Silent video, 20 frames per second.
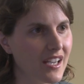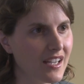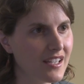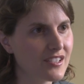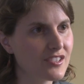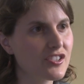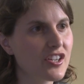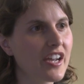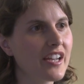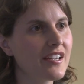
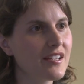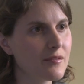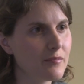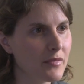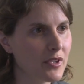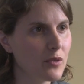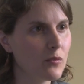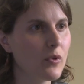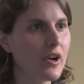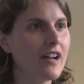And China,
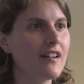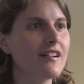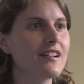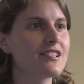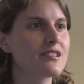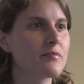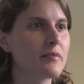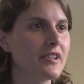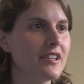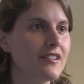meanwhile,
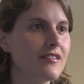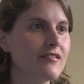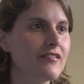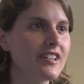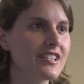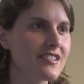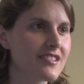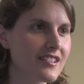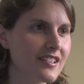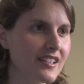has been
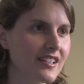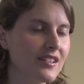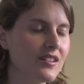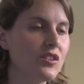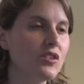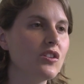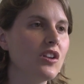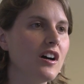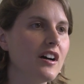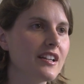investing
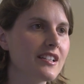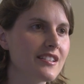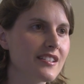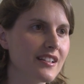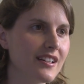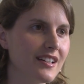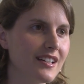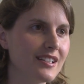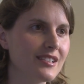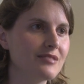a lot
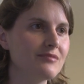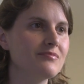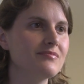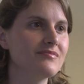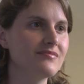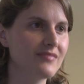uh,